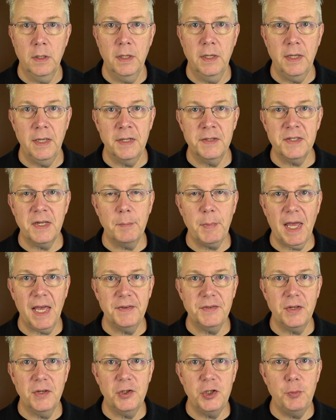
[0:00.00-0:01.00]
In some
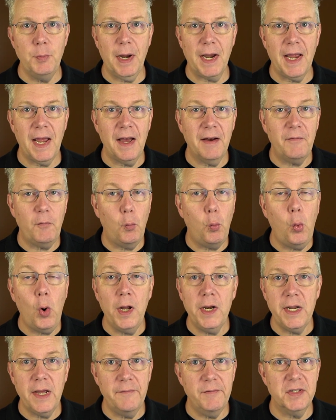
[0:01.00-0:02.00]
cases, you might have
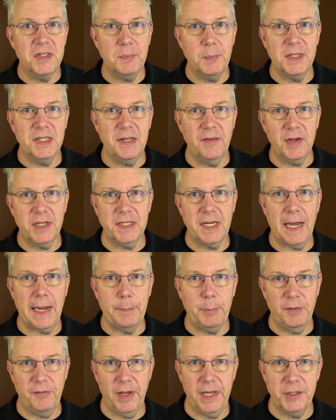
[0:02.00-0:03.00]
one of a specific
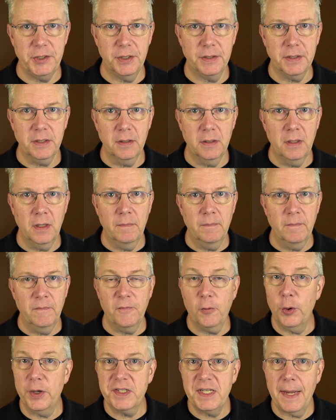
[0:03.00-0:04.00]
type of agent.
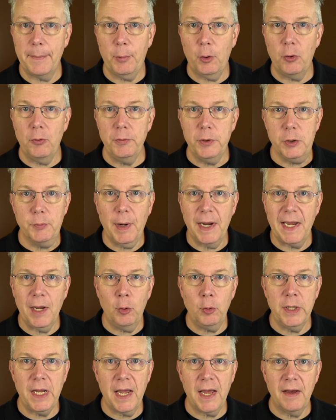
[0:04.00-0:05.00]
For example, you might
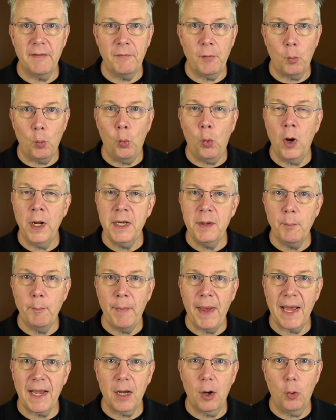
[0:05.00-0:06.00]
only have one
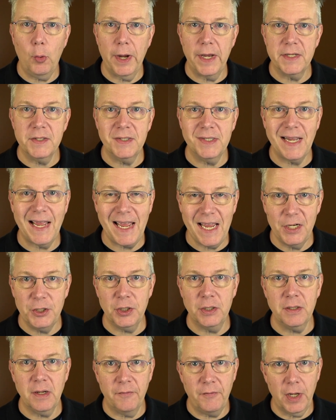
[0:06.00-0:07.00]
macOS
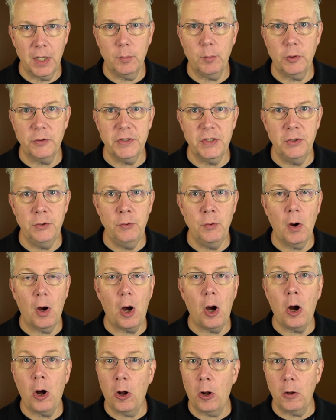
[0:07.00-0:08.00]
agent available to
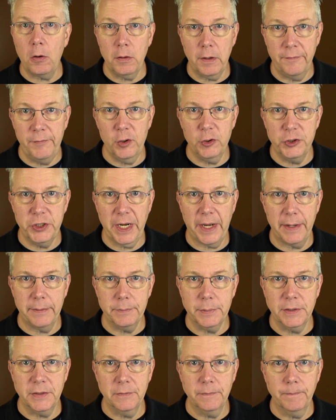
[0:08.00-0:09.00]
all of your
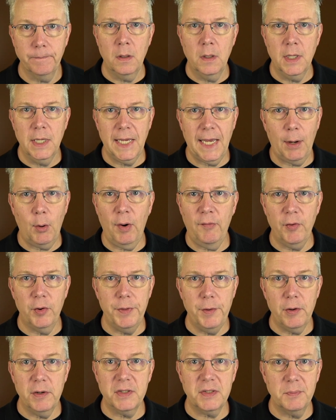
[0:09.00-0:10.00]
jobs. However,
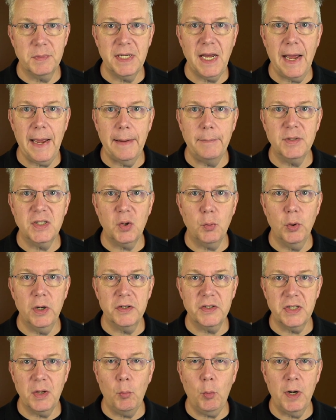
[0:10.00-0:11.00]
there are some times to where
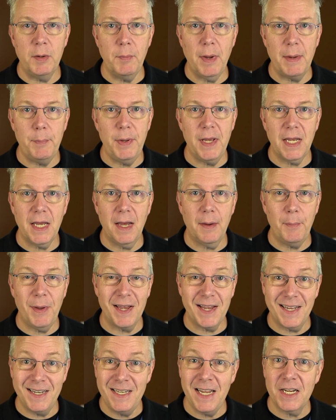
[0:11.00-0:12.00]
someone may pick up a
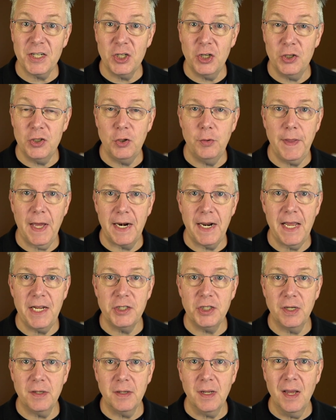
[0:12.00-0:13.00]
connection to that
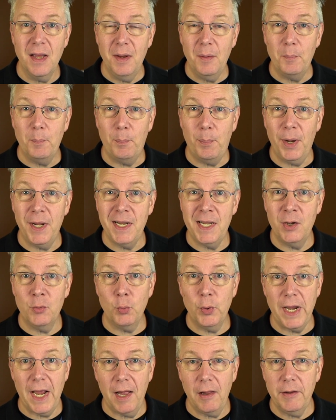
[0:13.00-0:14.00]
agent, but in
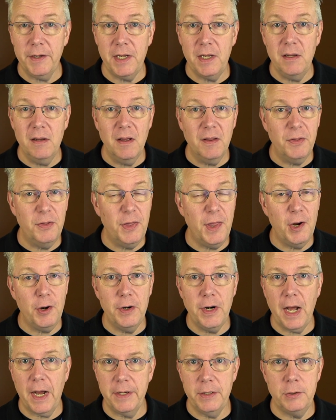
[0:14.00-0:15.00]
reality, they're
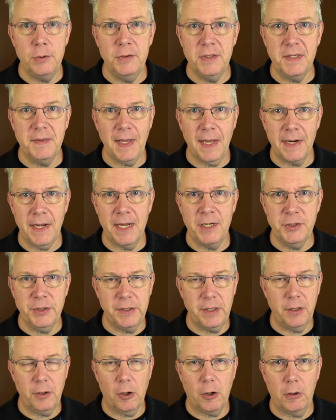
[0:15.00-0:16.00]
not using that agent
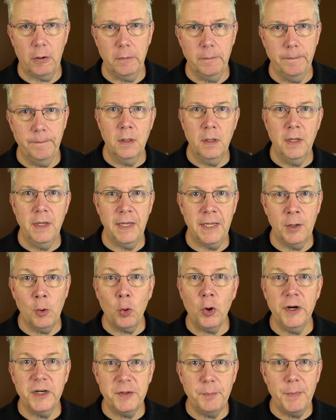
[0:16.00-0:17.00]
at all. In
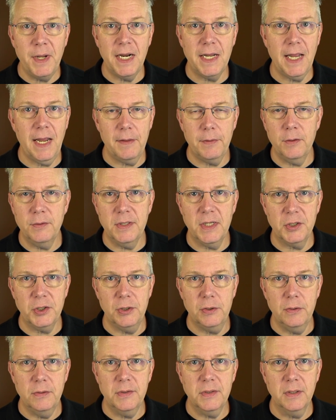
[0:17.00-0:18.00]
order to mitigate those
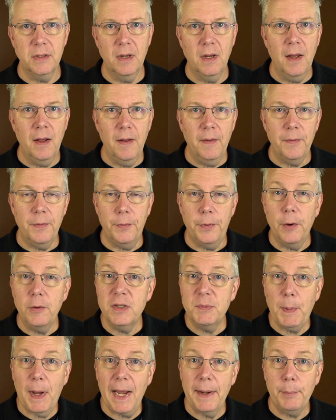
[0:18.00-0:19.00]
issues, those
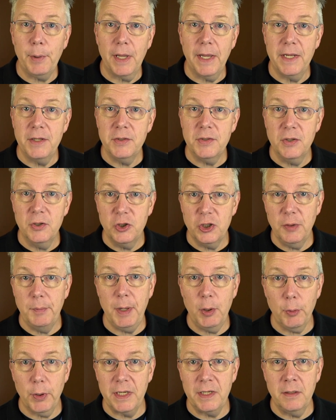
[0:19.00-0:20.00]
pipelines should
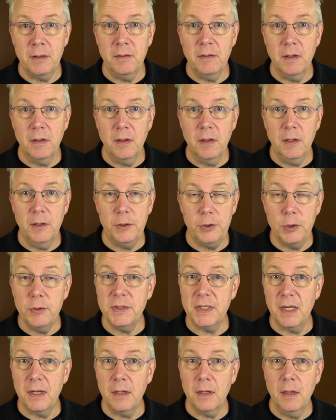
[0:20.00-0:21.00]
be written
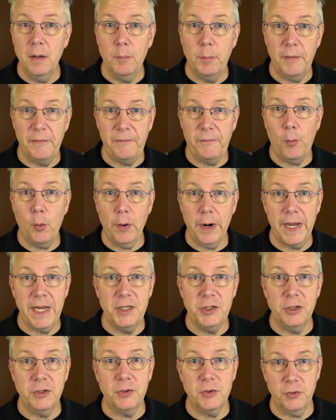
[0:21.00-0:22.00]
using
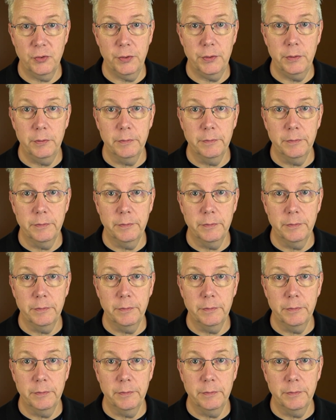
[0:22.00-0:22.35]
beforeAgent true.